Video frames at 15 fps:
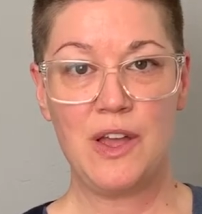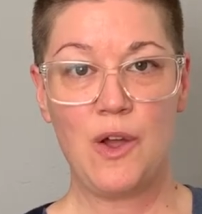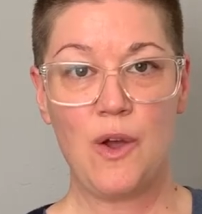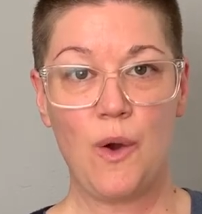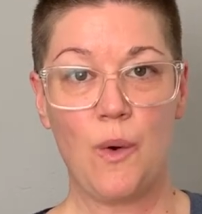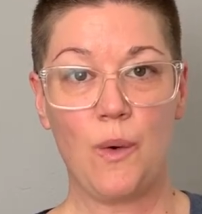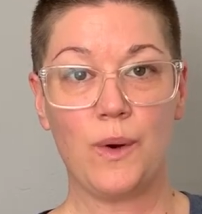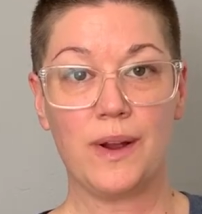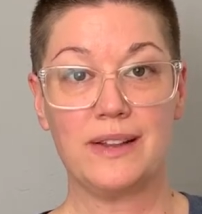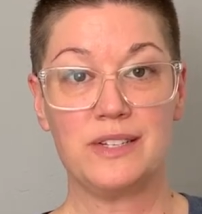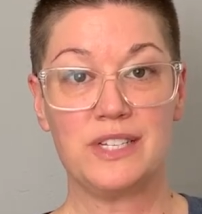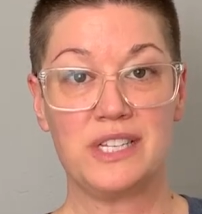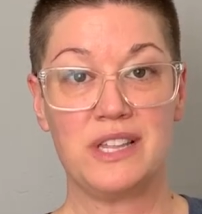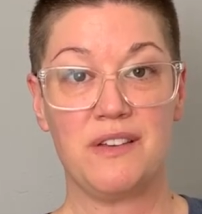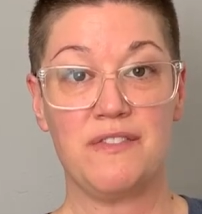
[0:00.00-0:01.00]
Or
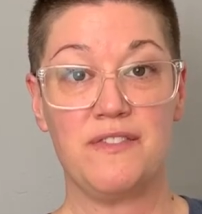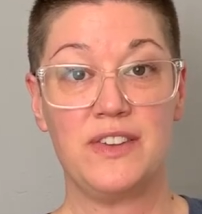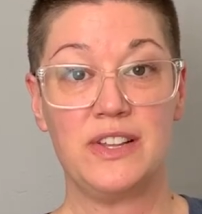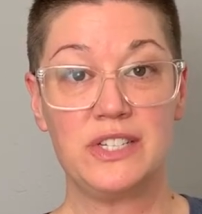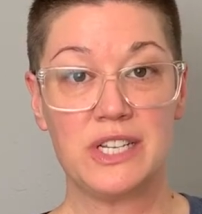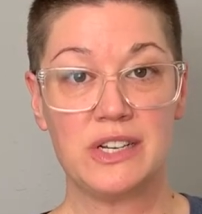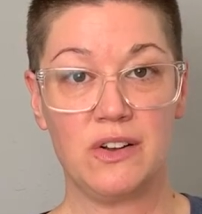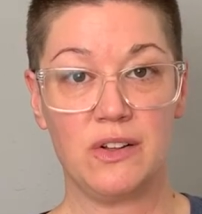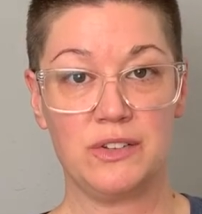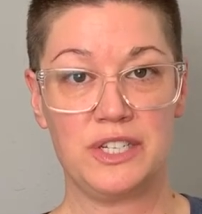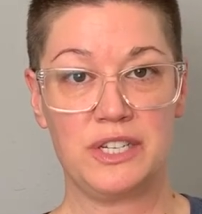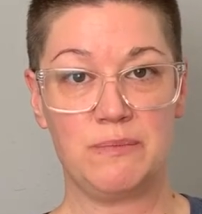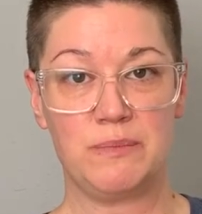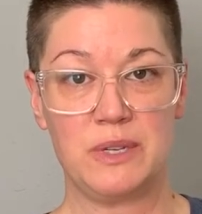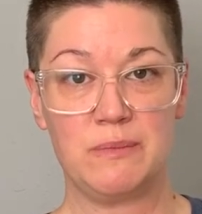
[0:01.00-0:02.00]
it's the physical
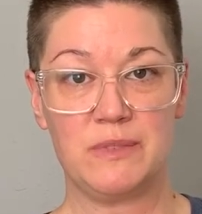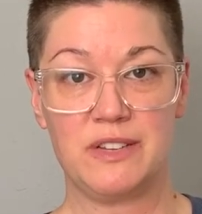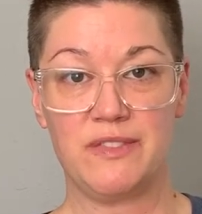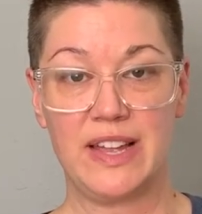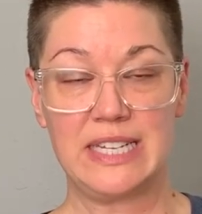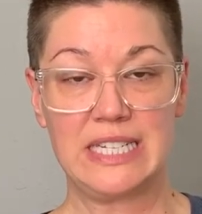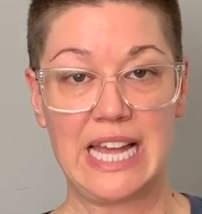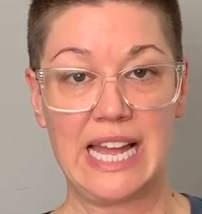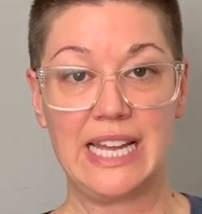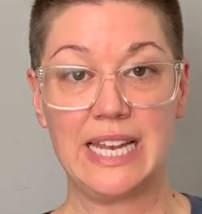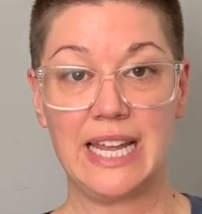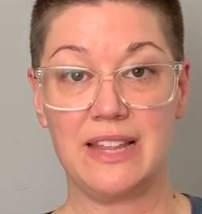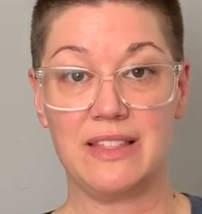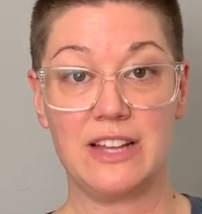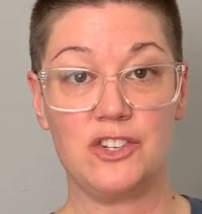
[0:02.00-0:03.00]
symptoms of
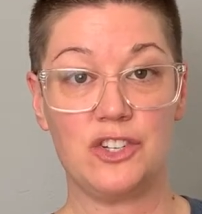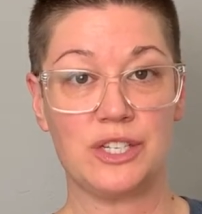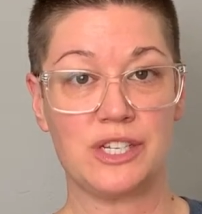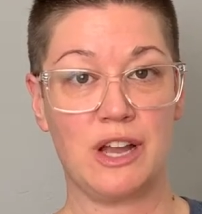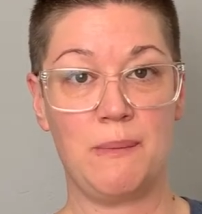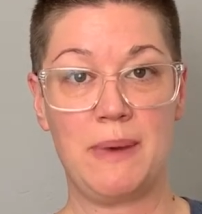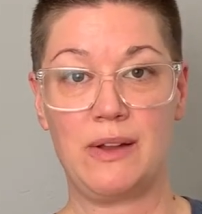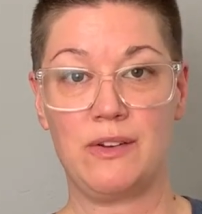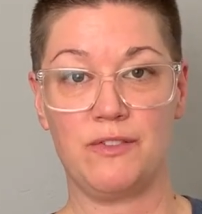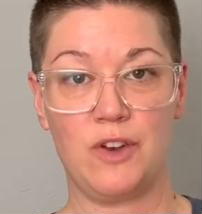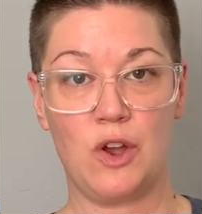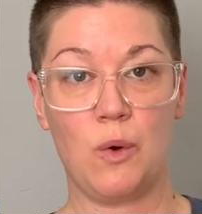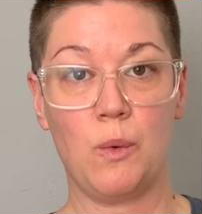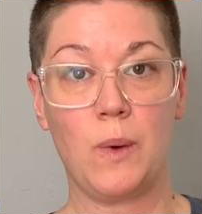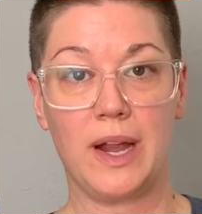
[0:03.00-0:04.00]
anxiety that just come out of
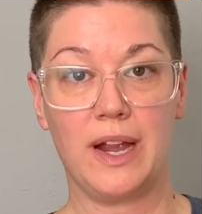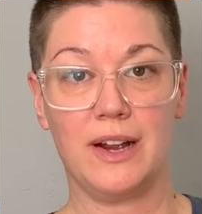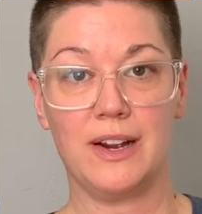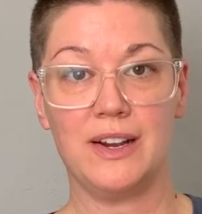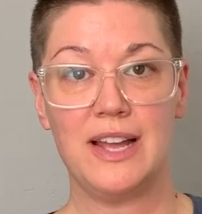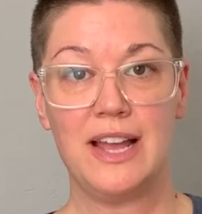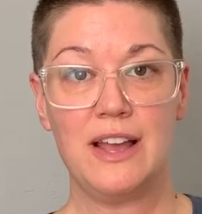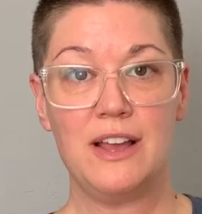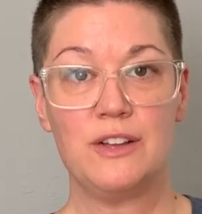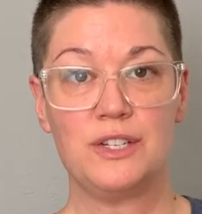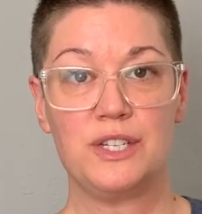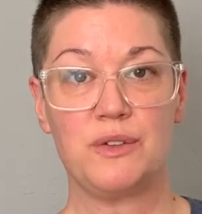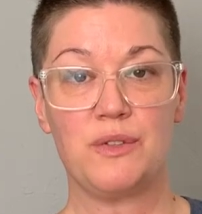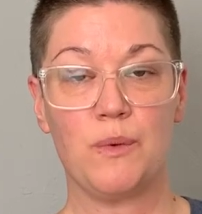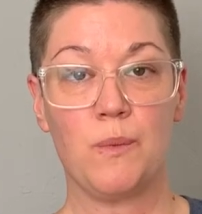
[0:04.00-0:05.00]
nowhere.
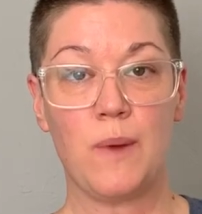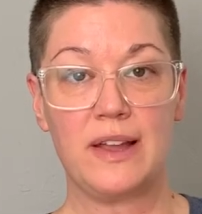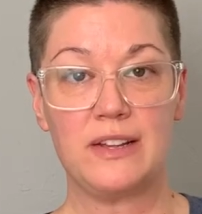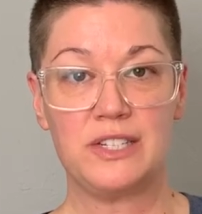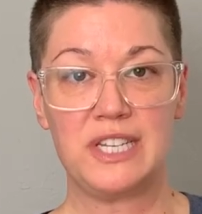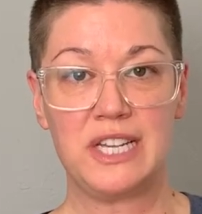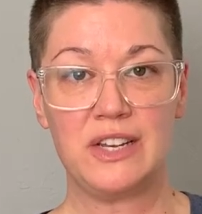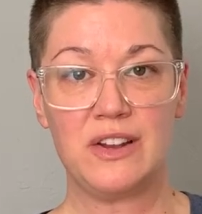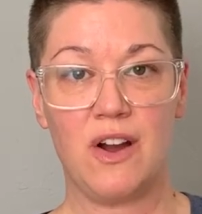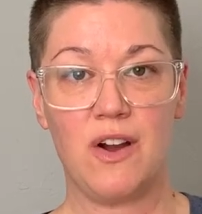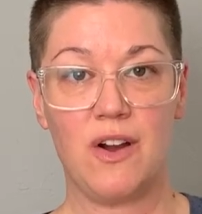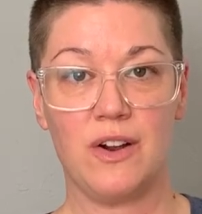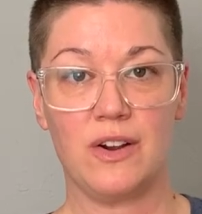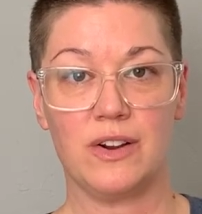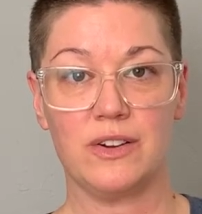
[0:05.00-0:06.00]
So the racing
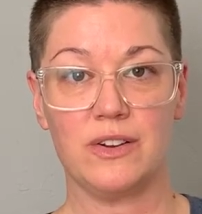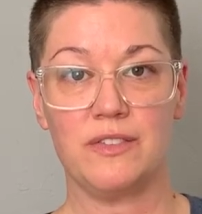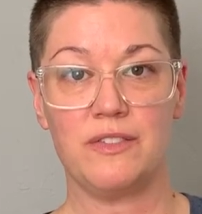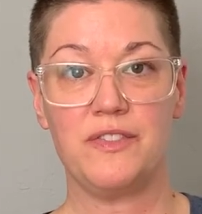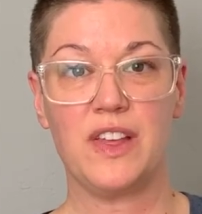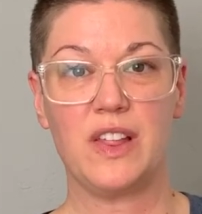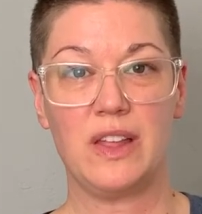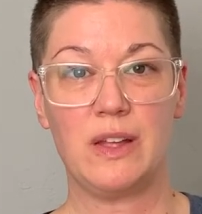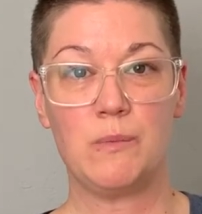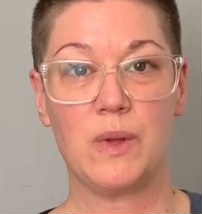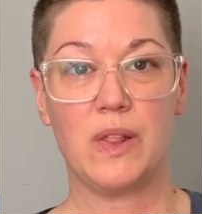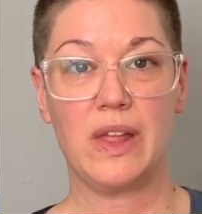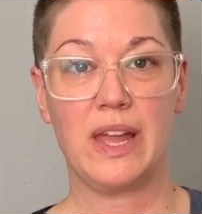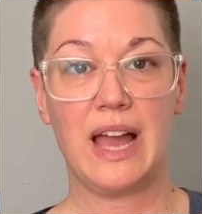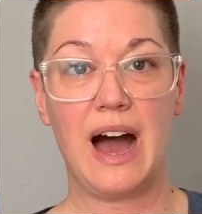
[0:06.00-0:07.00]
heart, feeling
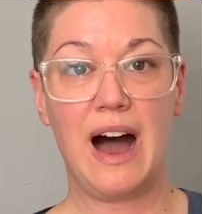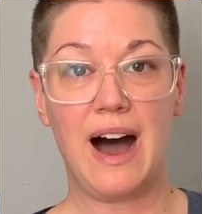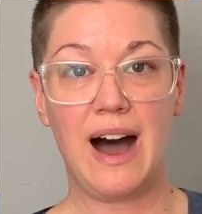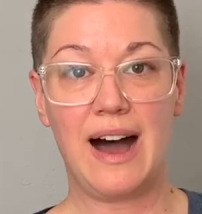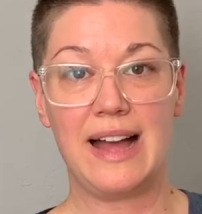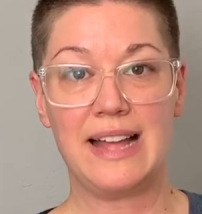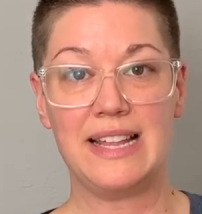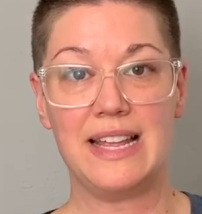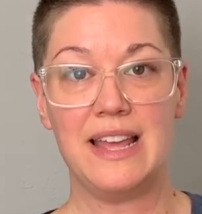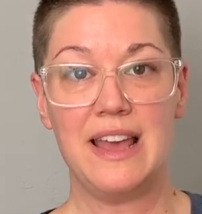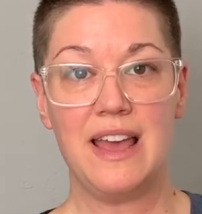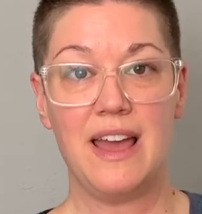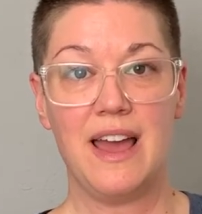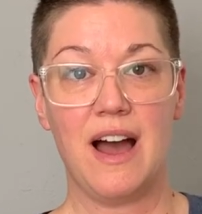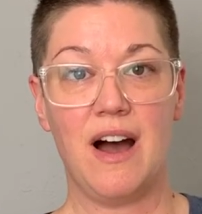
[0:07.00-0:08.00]
really hot,
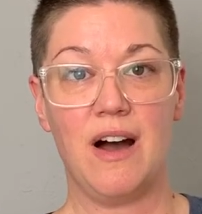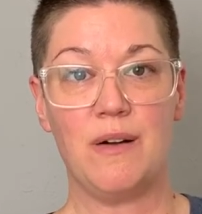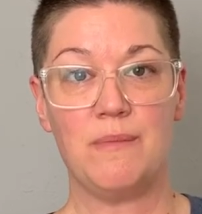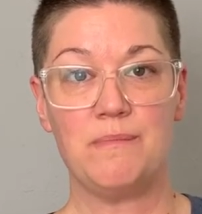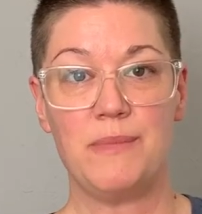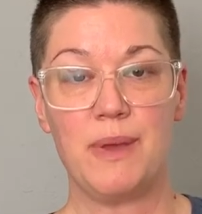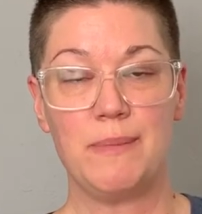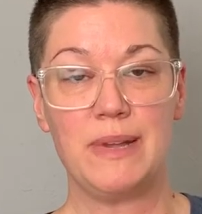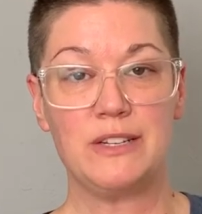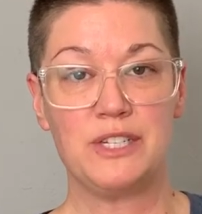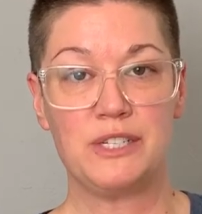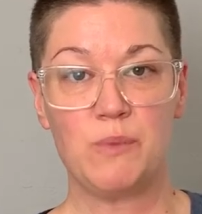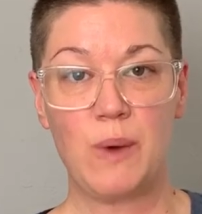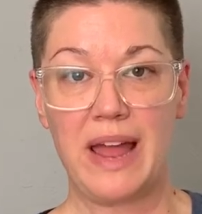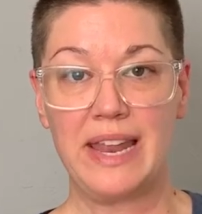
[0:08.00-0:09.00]
maybe
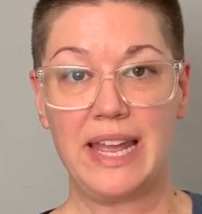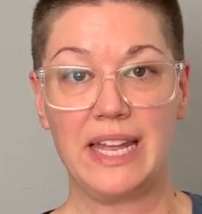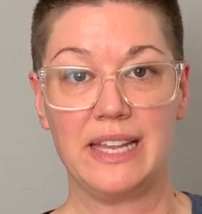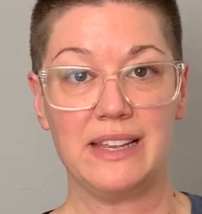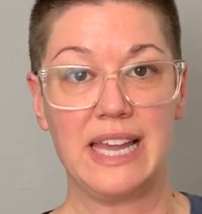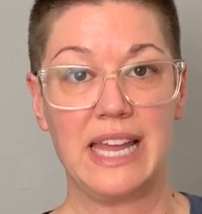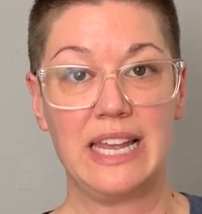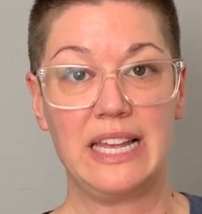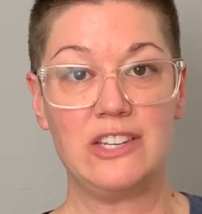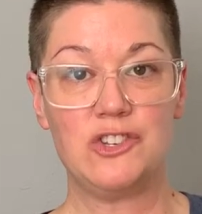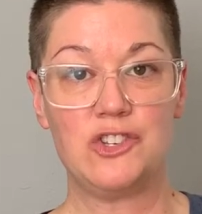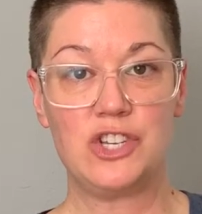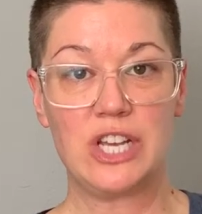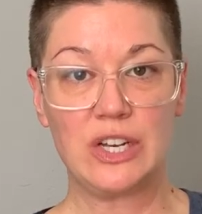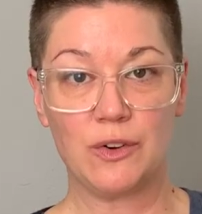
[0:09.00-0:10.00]
sweating, getting
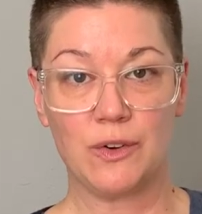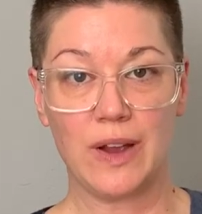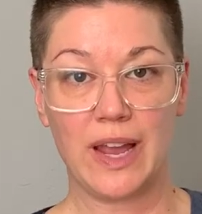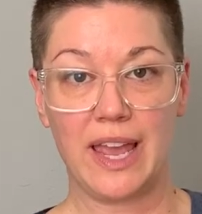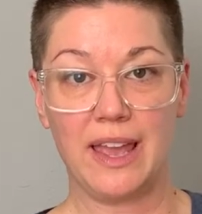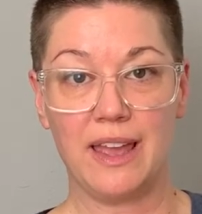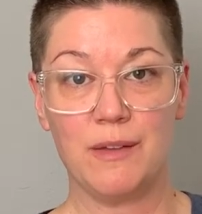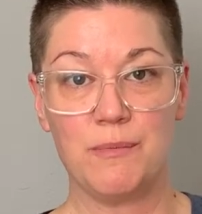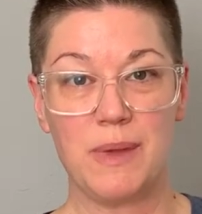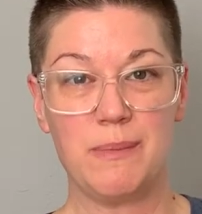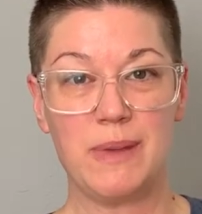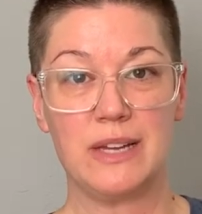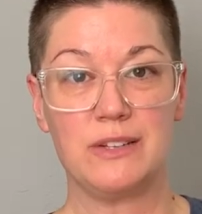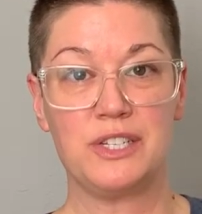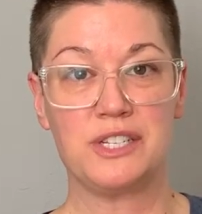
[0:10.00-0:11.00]
jittery,
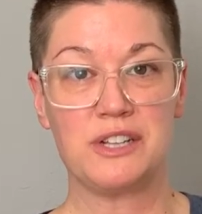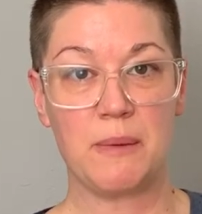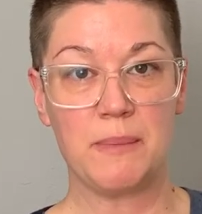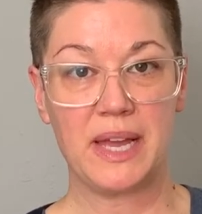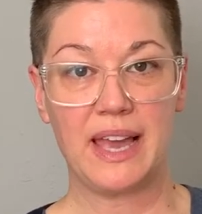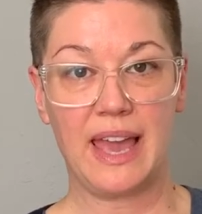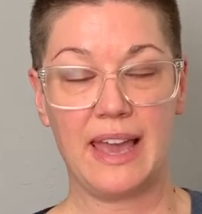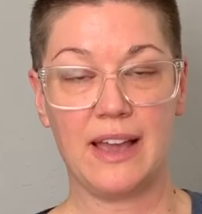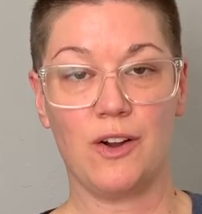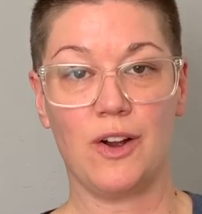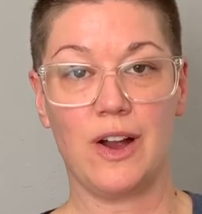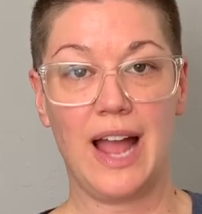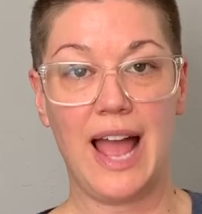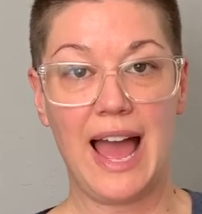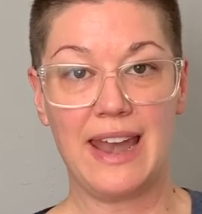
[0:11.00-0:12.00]
maybe a stomach ache or
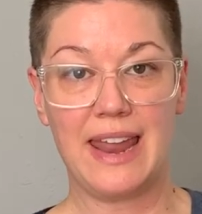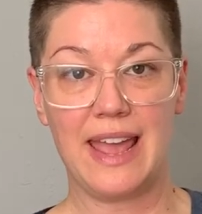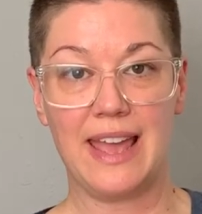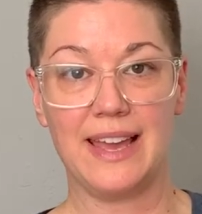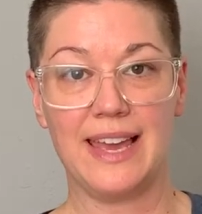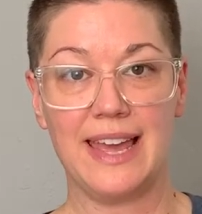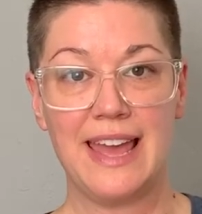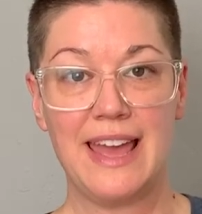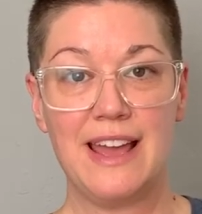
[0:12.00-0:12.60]
a headache.